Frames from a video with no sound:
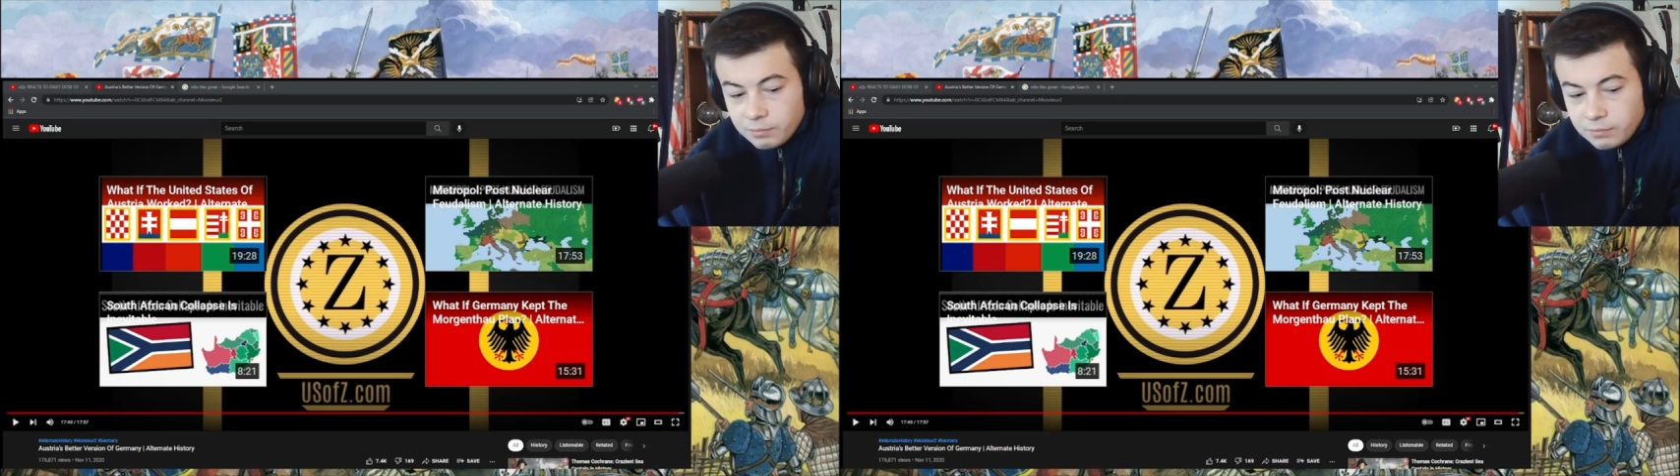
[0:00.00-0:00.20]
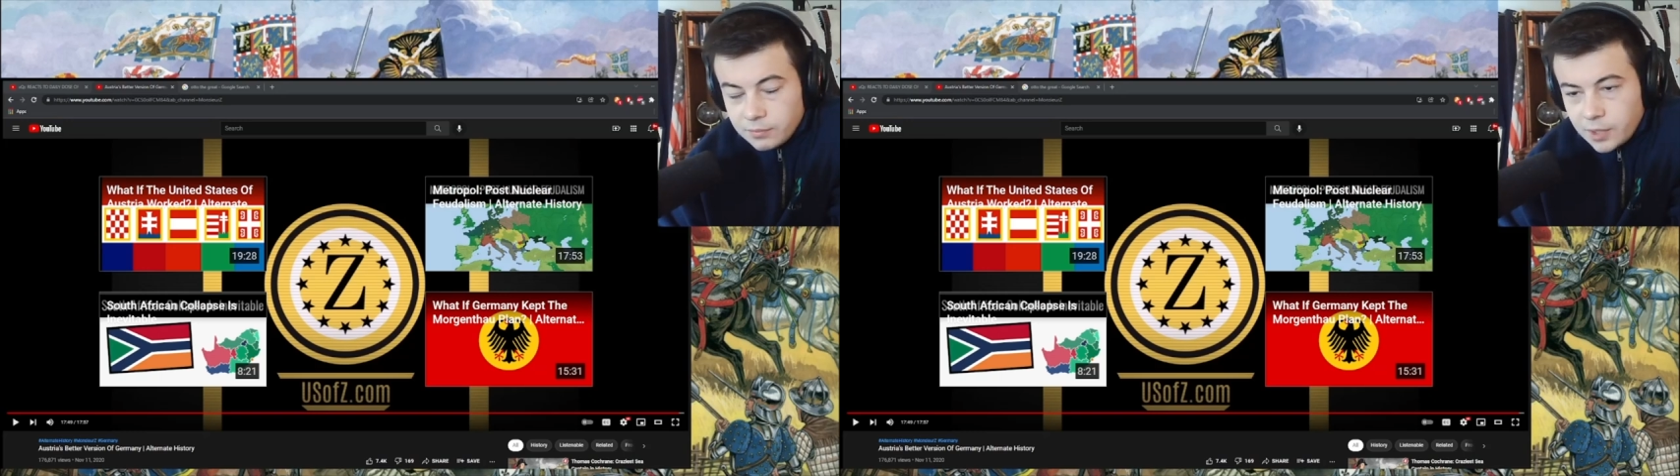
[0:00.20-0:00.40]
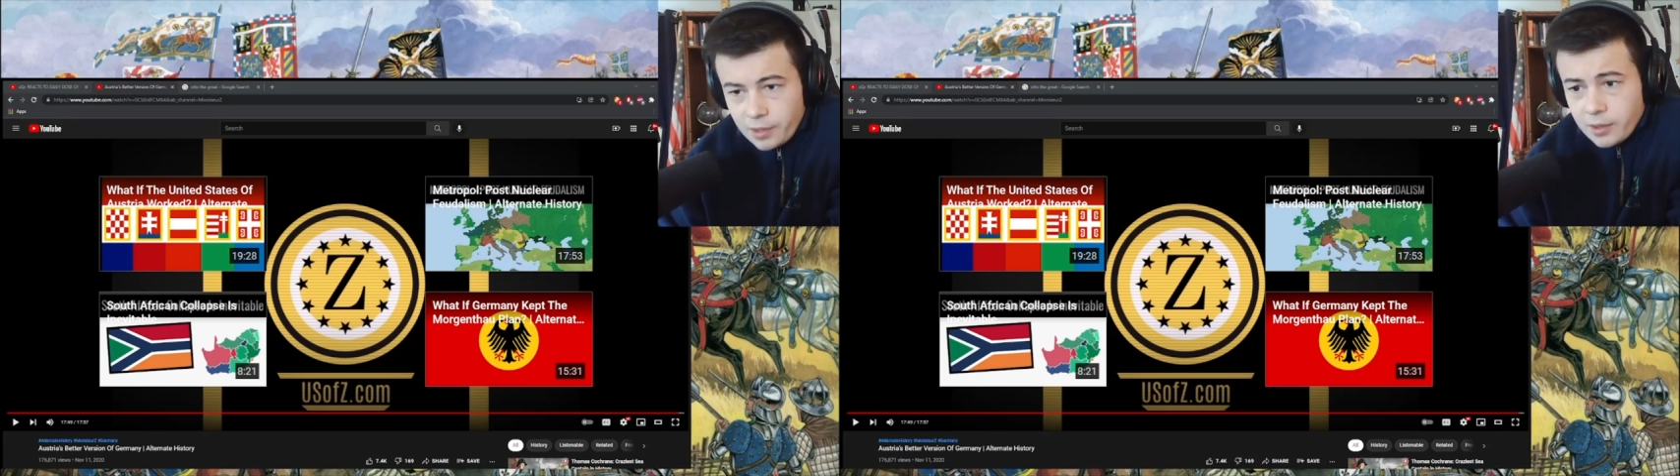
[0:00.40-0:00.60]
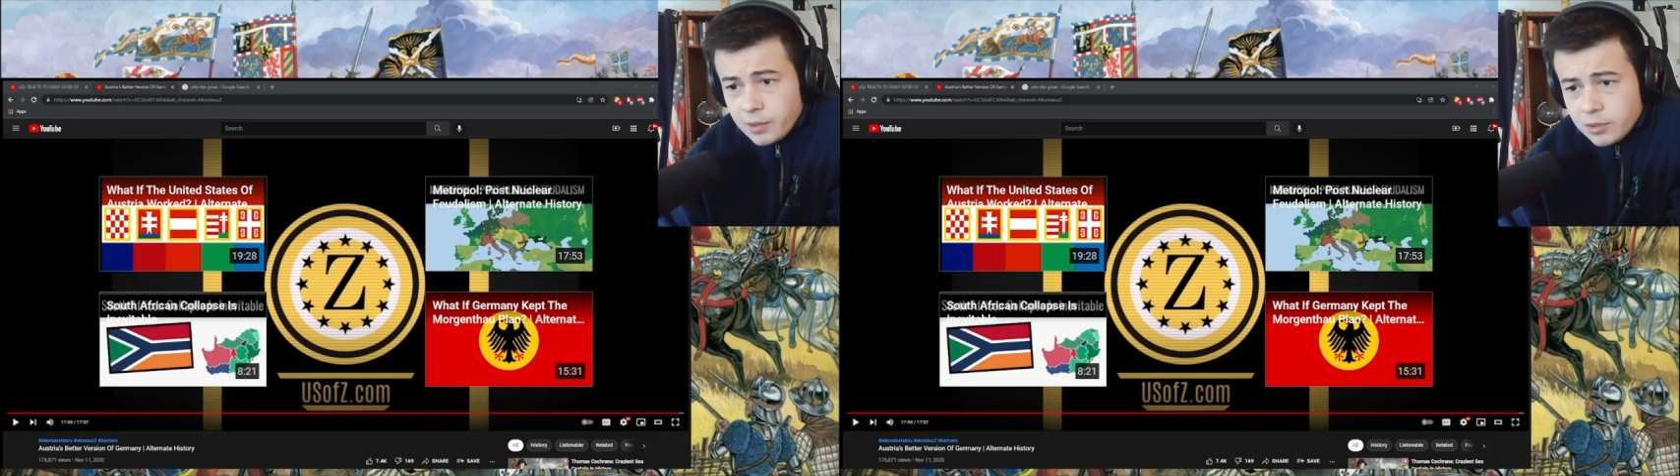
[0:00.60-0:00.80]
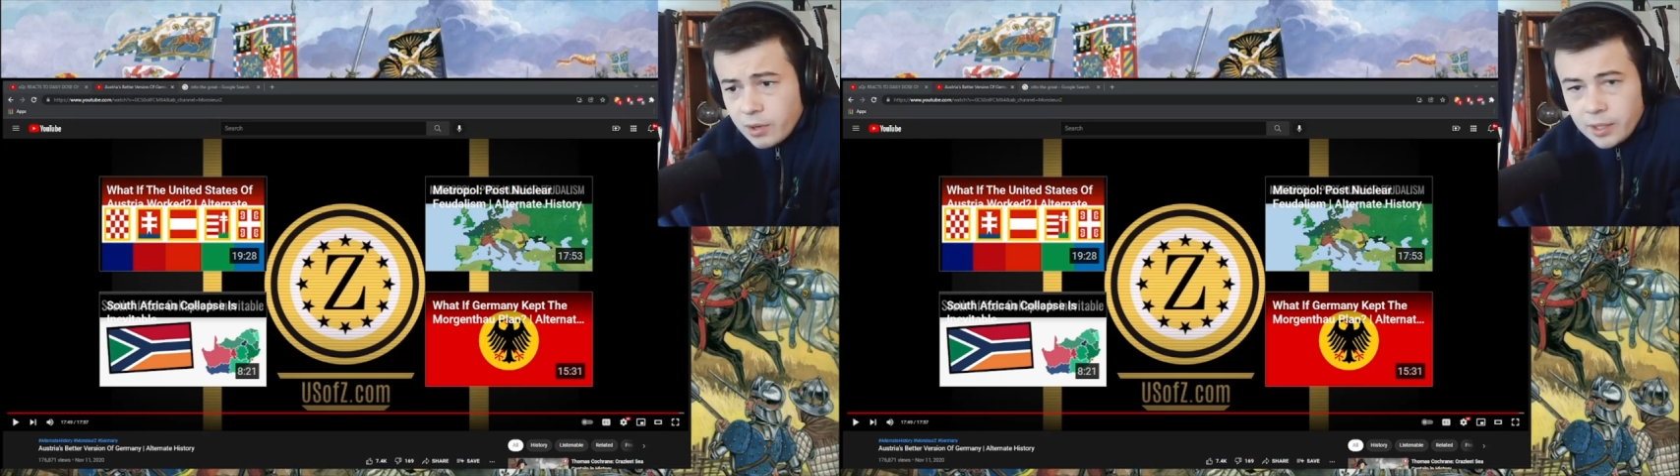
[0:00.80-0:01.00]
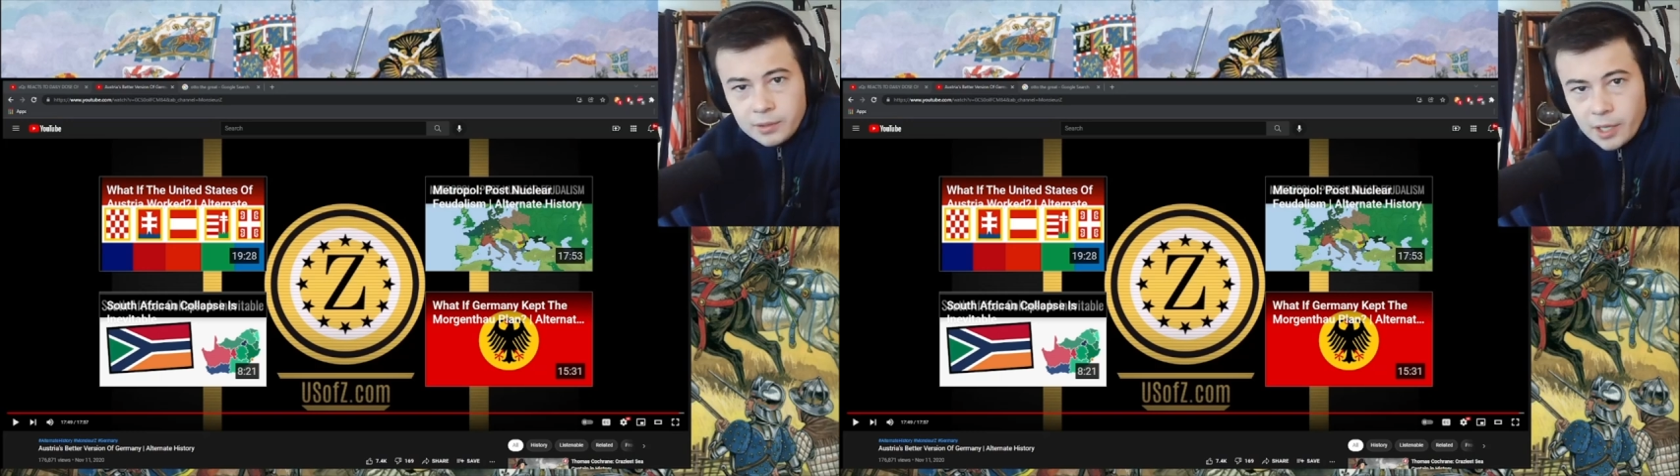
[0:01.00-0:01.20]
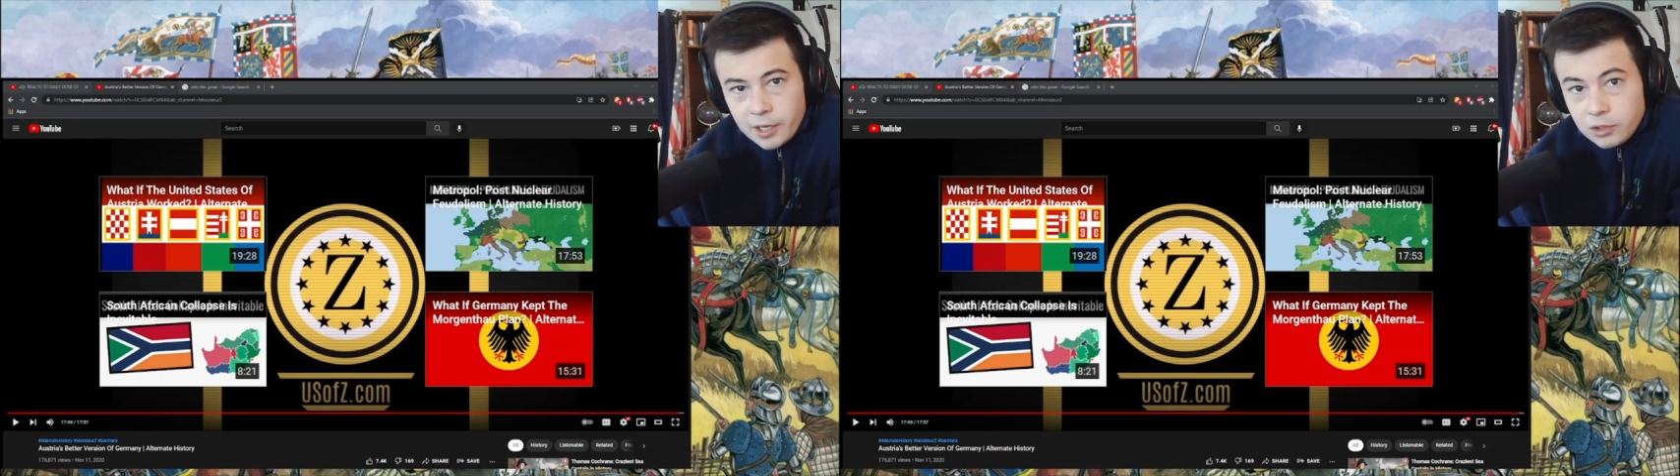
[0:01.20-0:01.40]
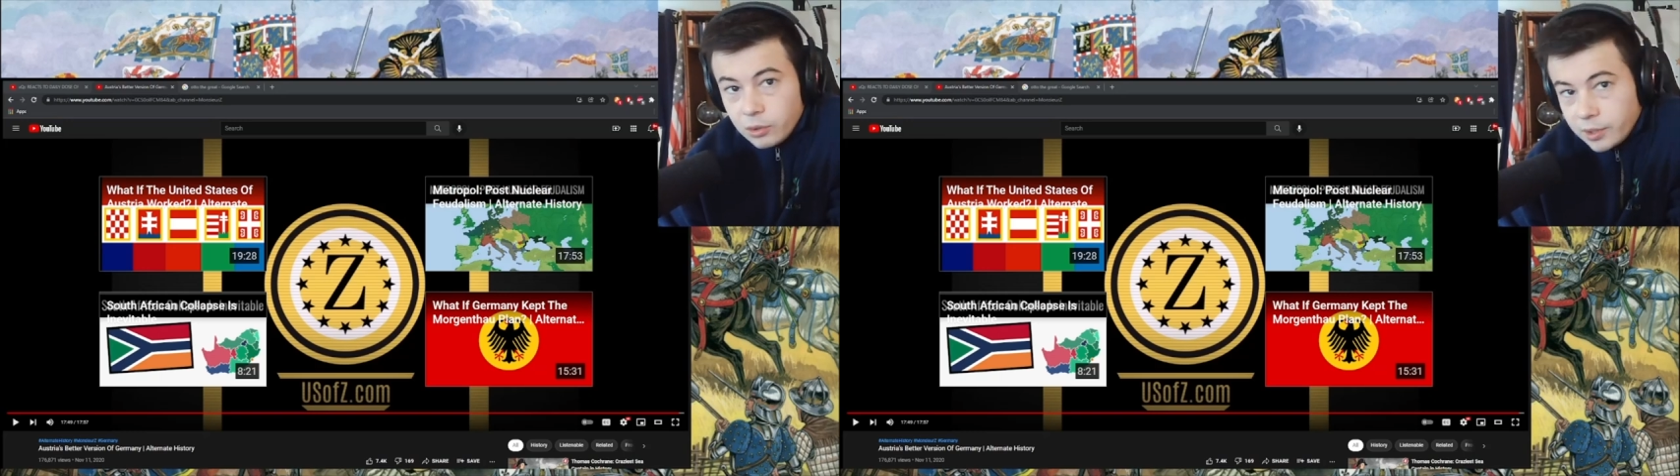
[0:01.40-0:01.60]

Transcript: that was great. I enjoyed